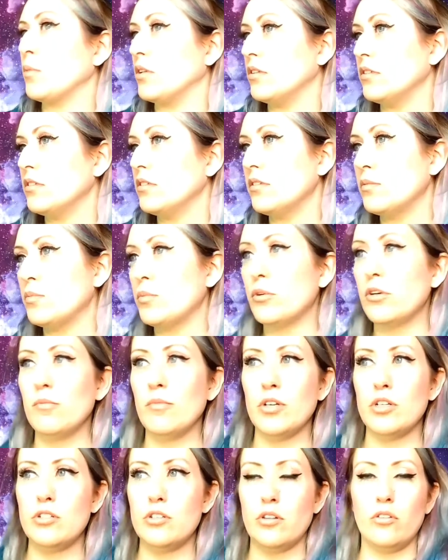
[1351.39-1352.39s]
But this is
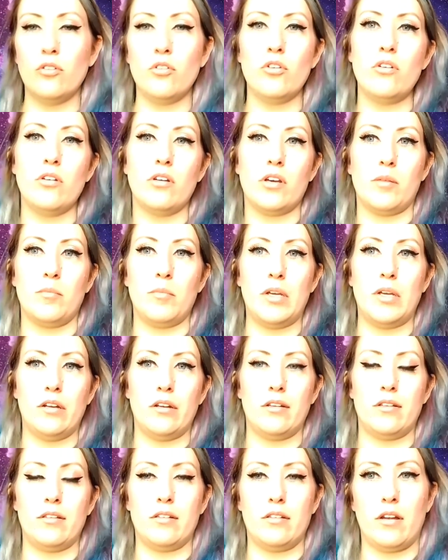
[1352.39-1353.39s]
pretty much the look. I
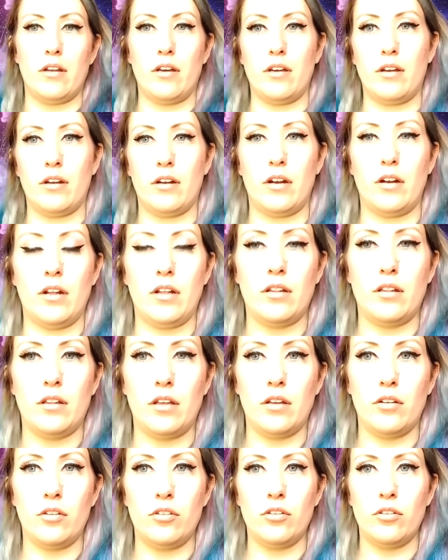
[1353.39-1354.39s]
mean, it's not
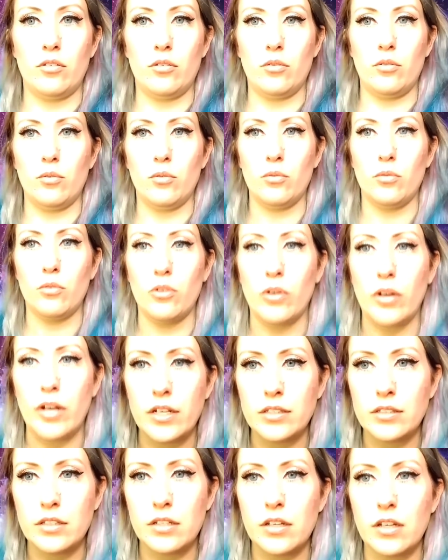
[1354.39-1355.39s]
anything too
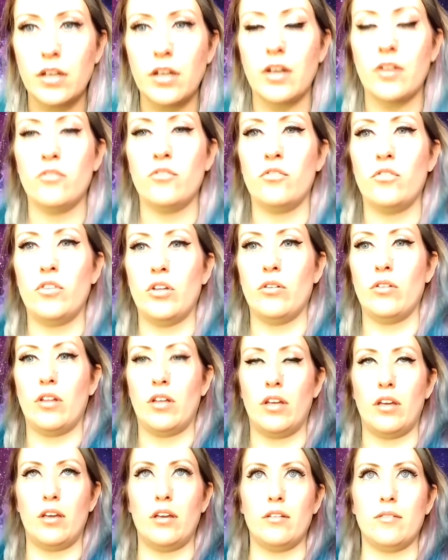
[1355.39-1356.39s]
crazy. I feel
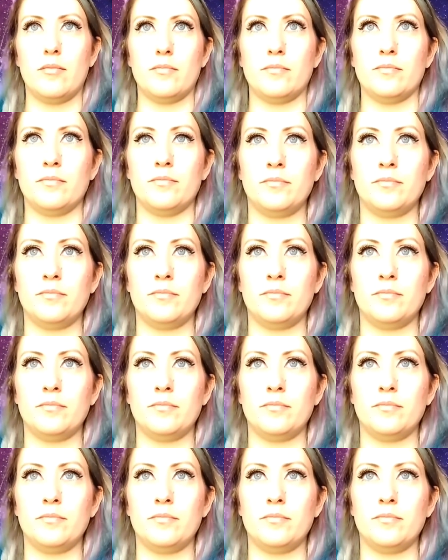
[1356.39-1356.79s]
like,